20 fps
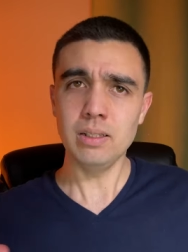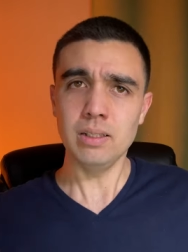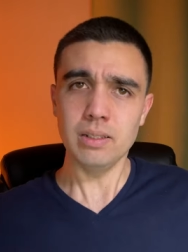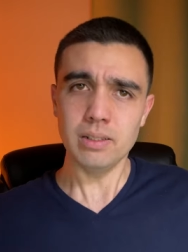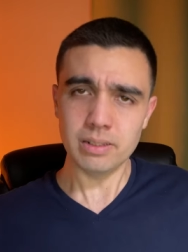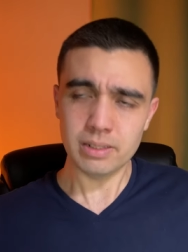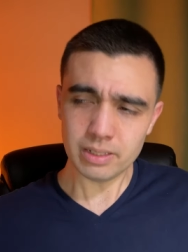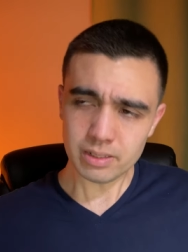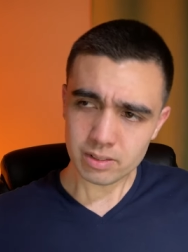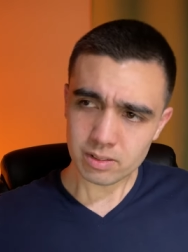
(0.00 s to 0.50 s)

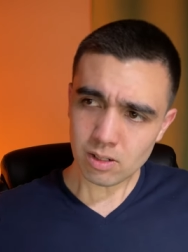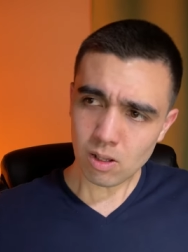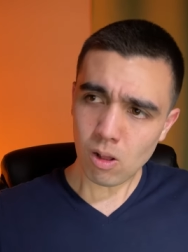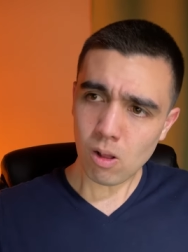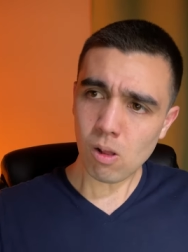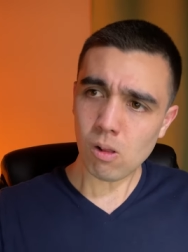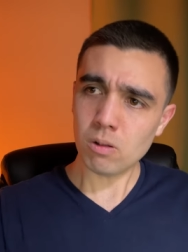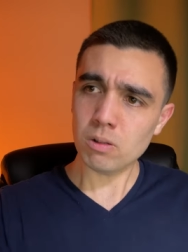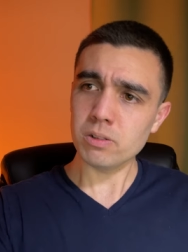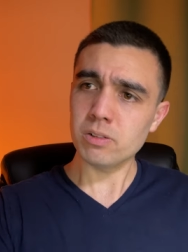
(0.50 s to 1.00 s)
This
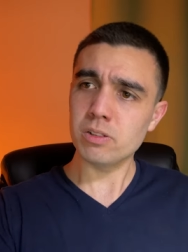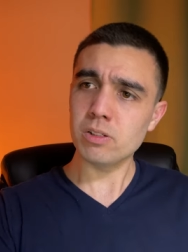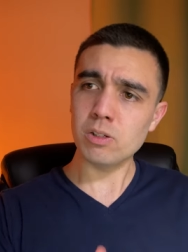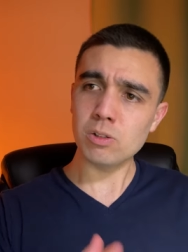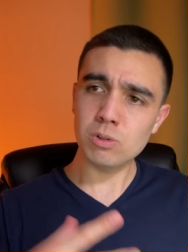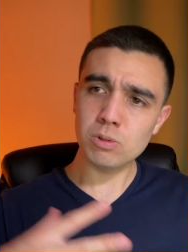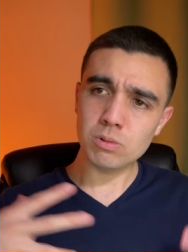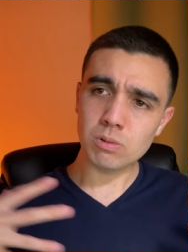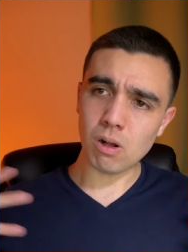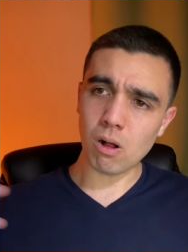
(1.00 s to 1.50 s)

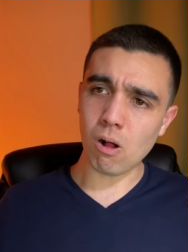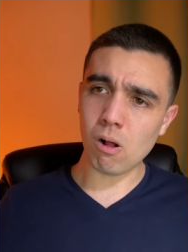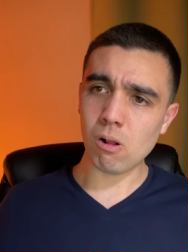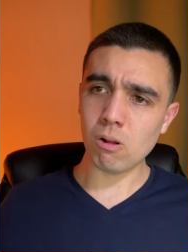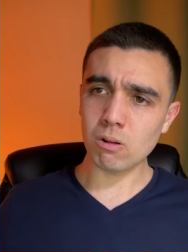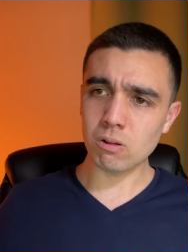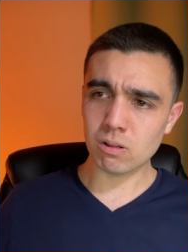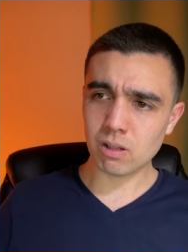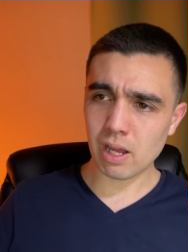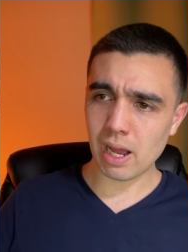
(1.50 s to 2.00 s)
also
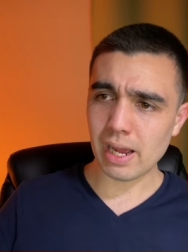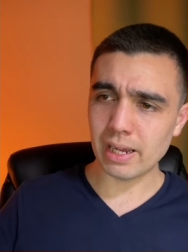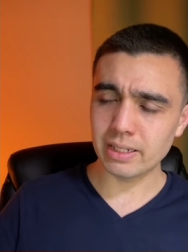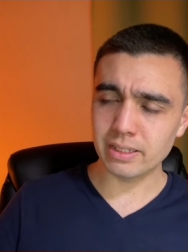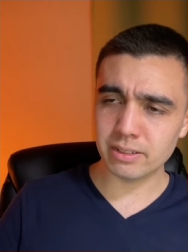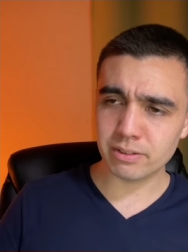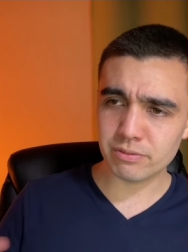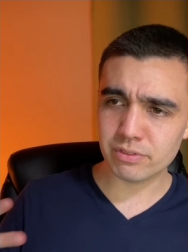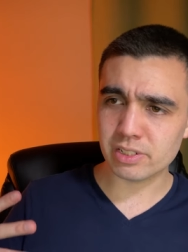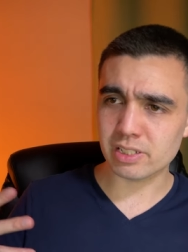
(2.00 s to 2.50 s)
all kind
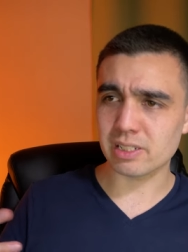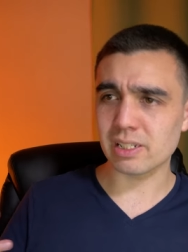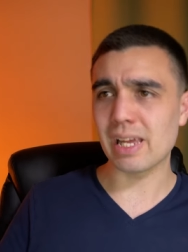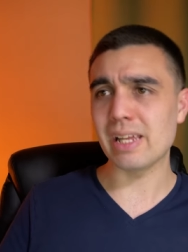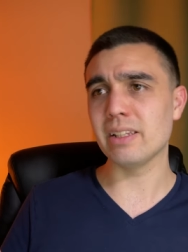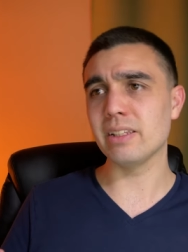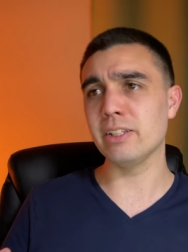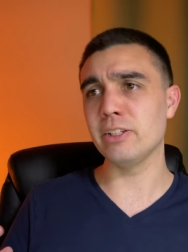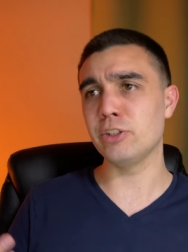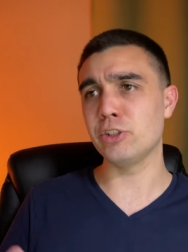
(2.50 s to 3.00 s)
of
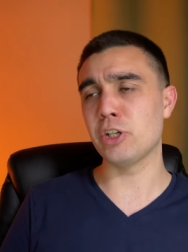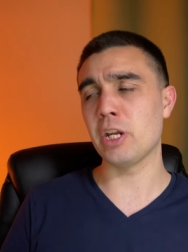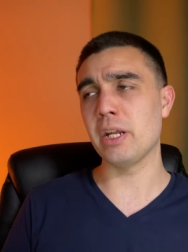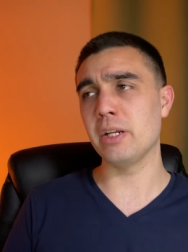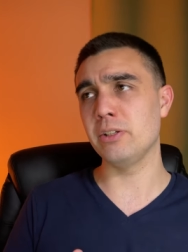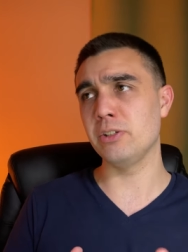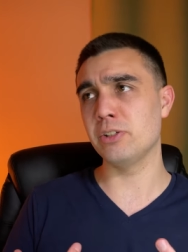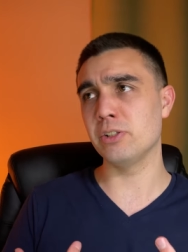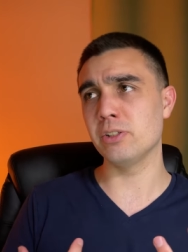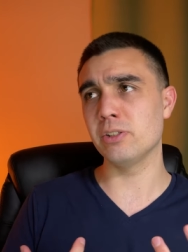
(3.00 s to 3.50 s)
slightly
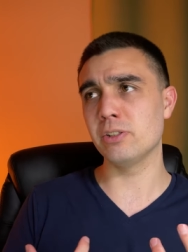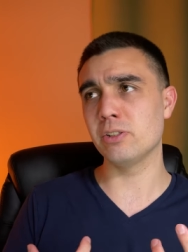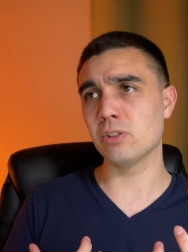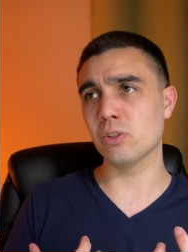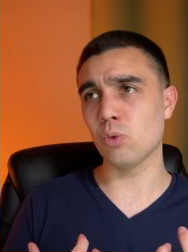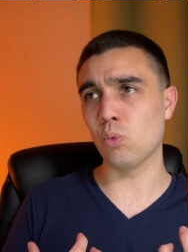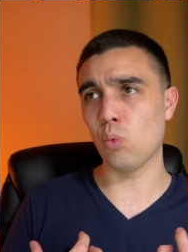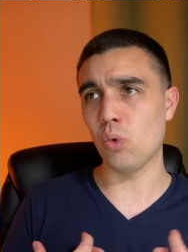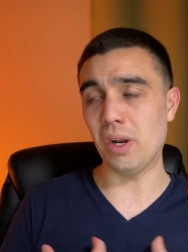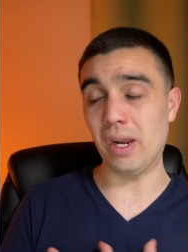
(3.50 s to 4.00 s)
changes
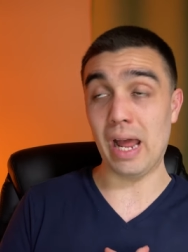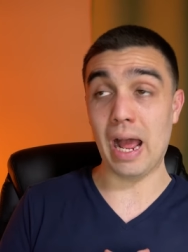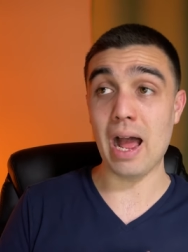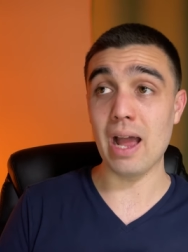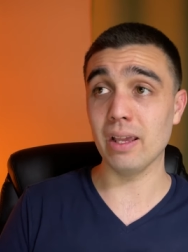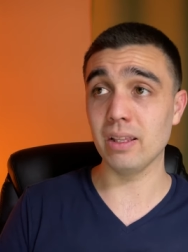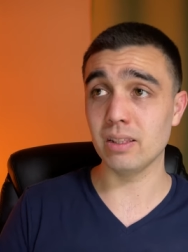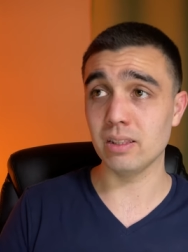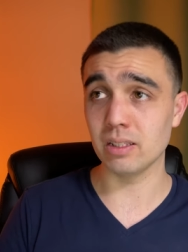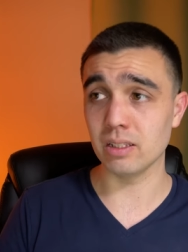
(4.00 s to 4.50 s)
what
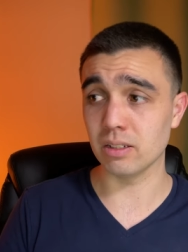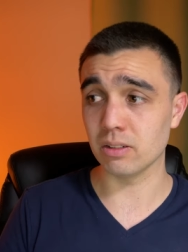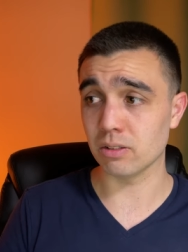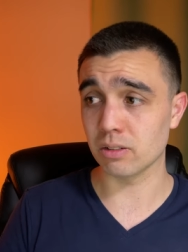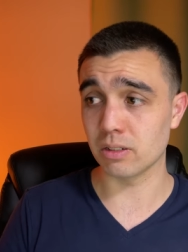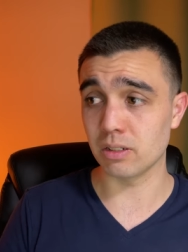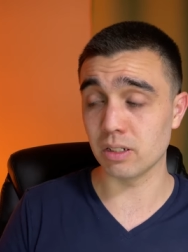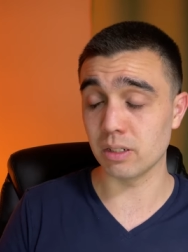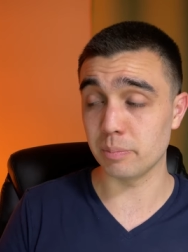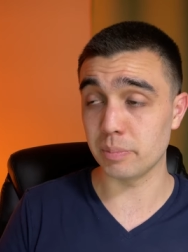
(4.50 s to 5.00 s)
I think are
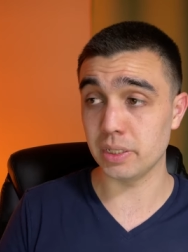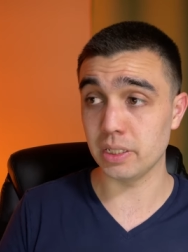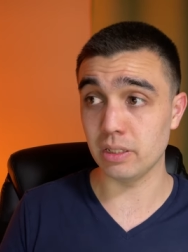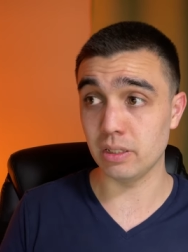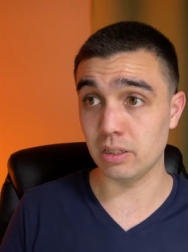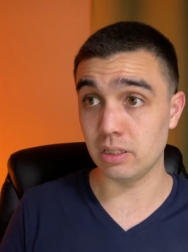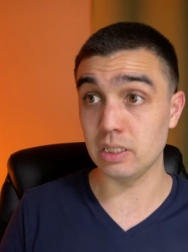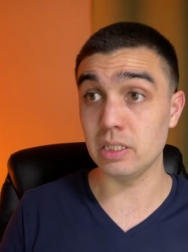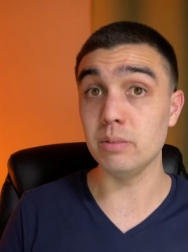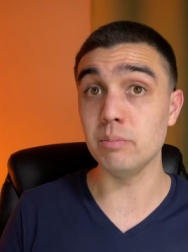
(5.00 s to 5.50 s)
going to be
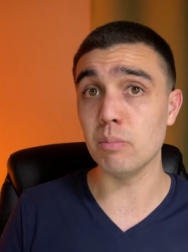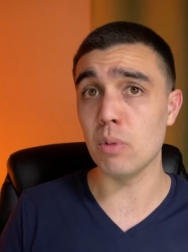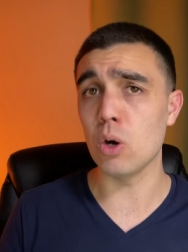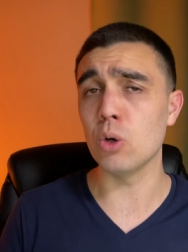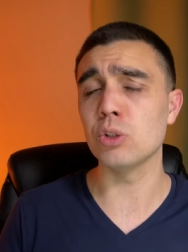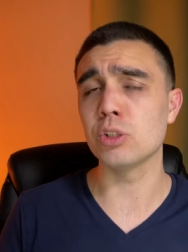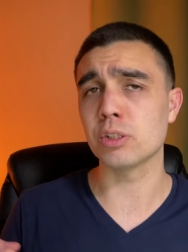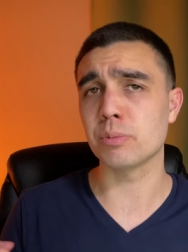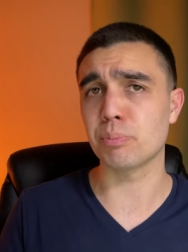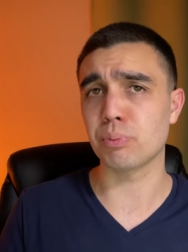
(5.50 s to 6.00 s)
the
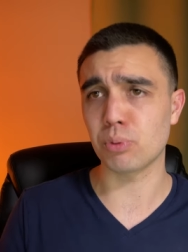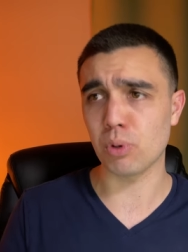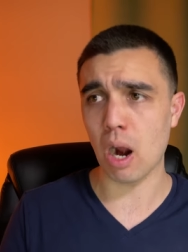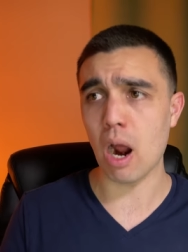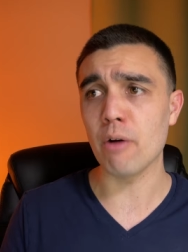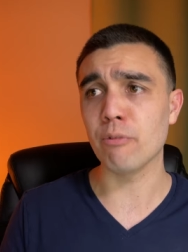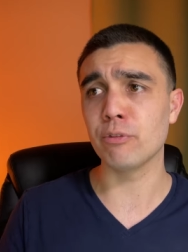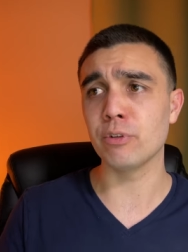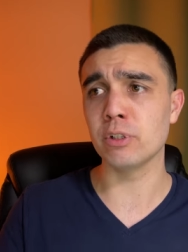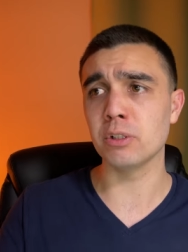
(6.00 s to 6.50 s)
most
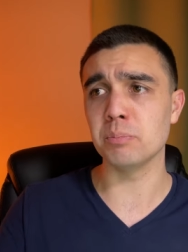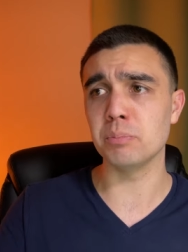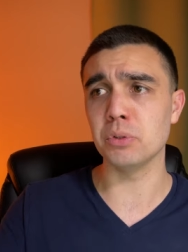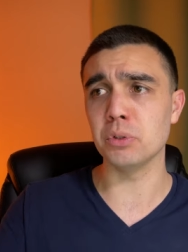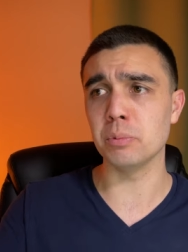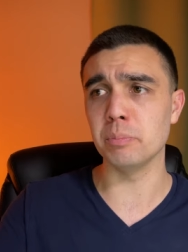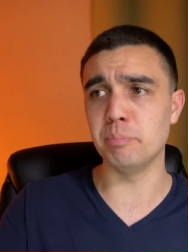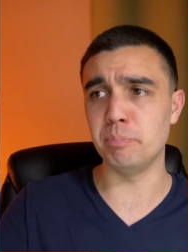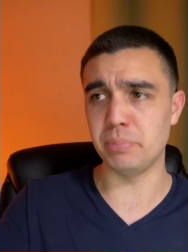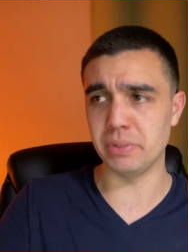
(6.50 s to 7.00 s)

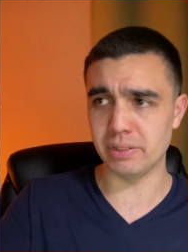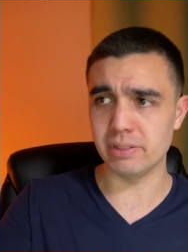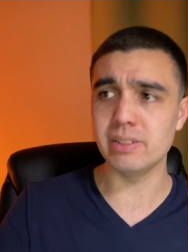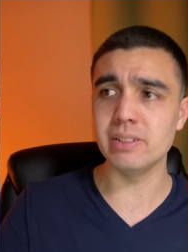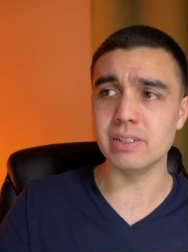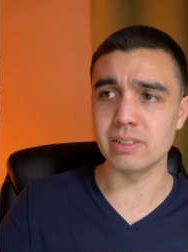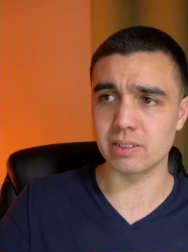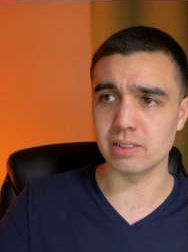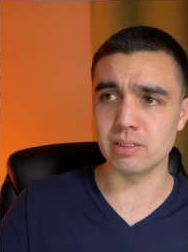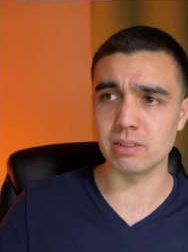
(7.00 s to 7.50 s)
profitable
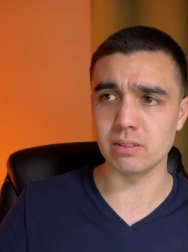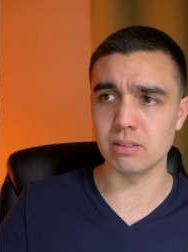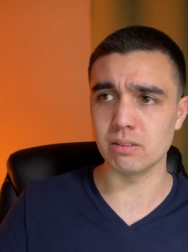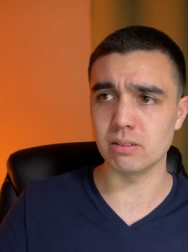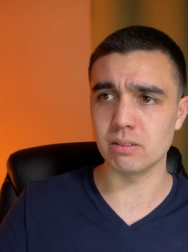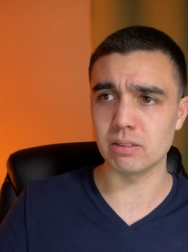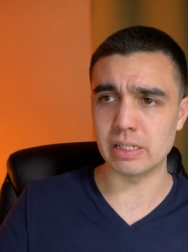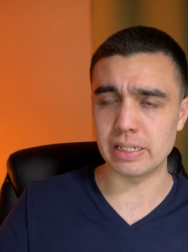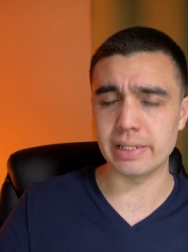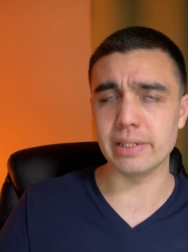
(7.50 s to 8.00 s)

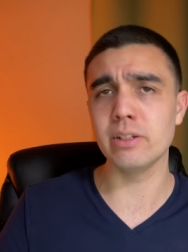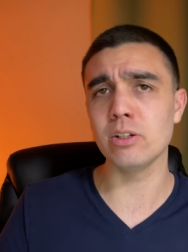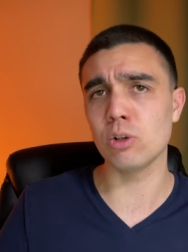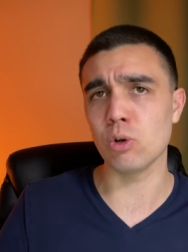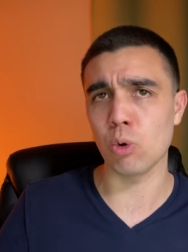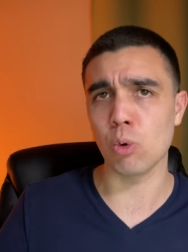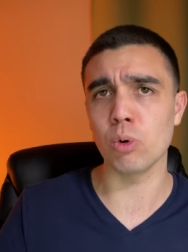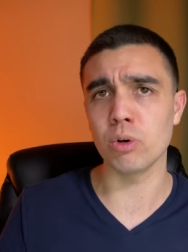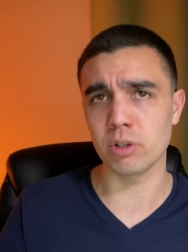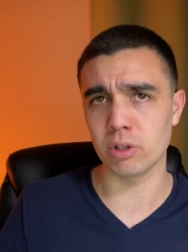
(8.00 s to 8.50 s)
businesses in
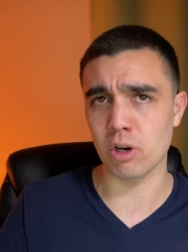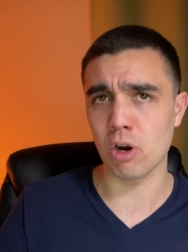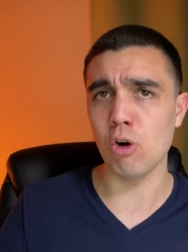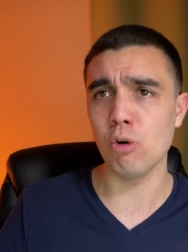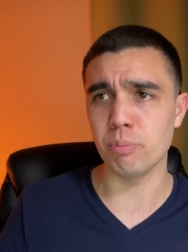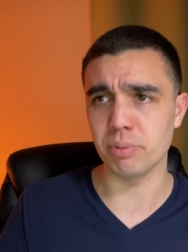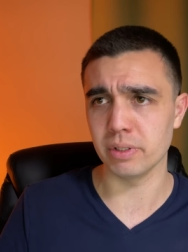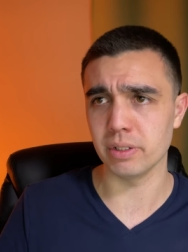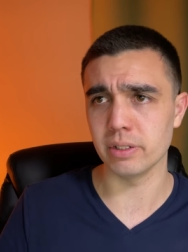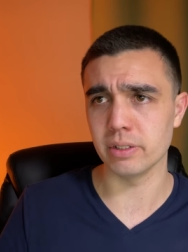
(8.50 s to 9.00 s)

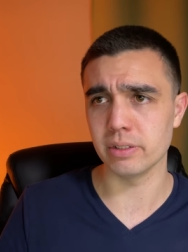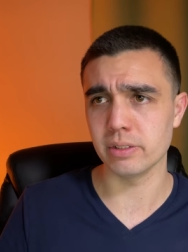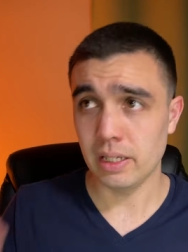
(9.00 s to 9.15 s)
Cornucopias.